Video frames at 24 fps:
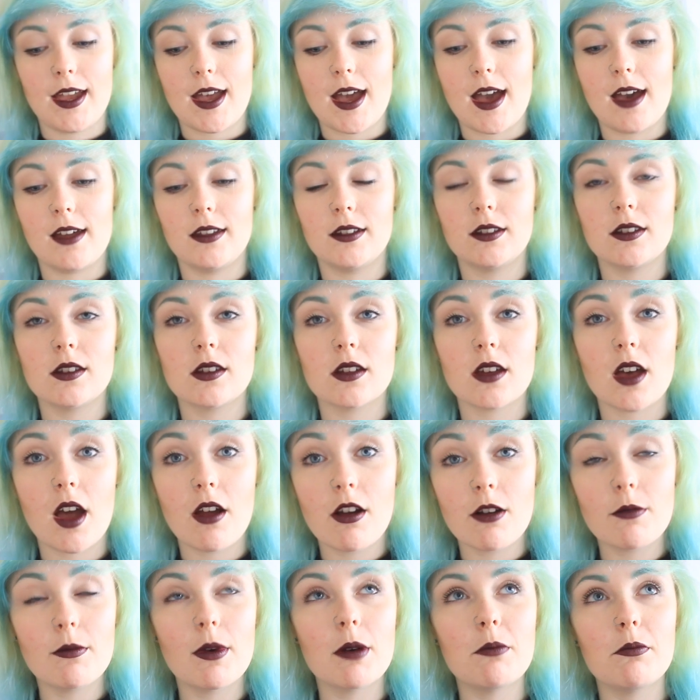And
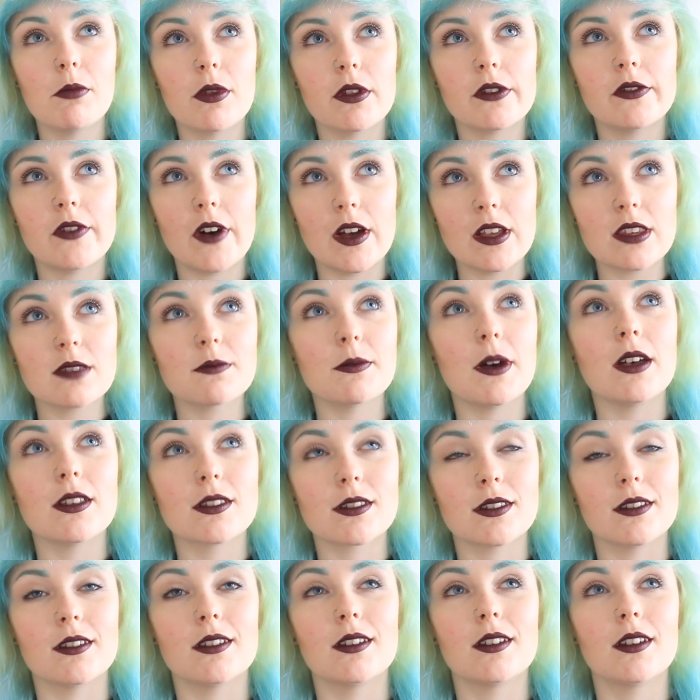I remember the first
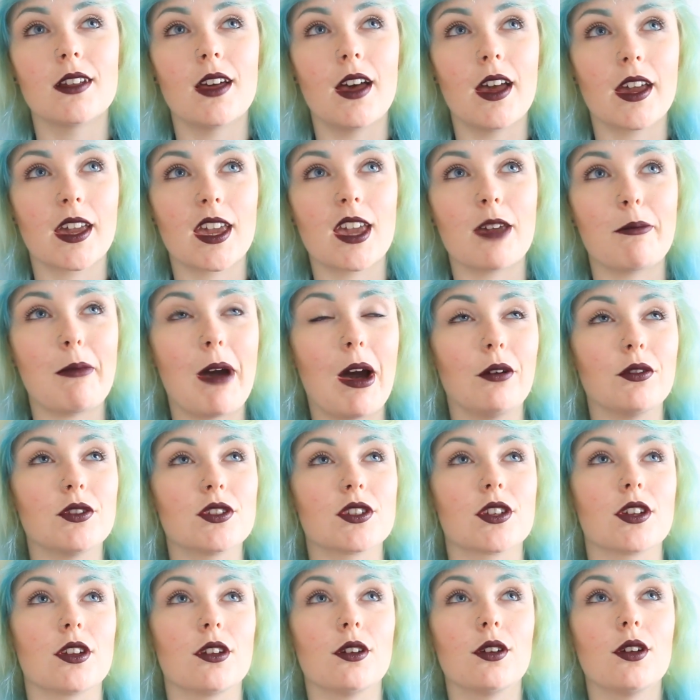person I came out
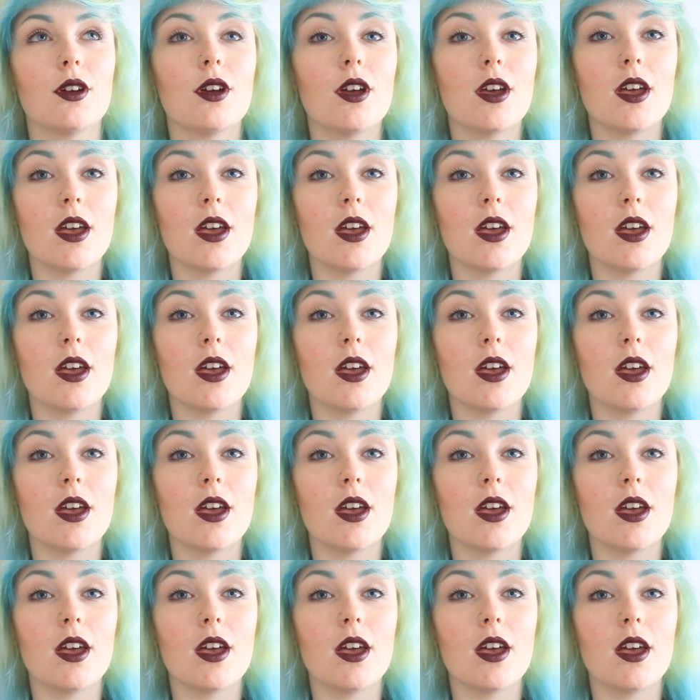to, it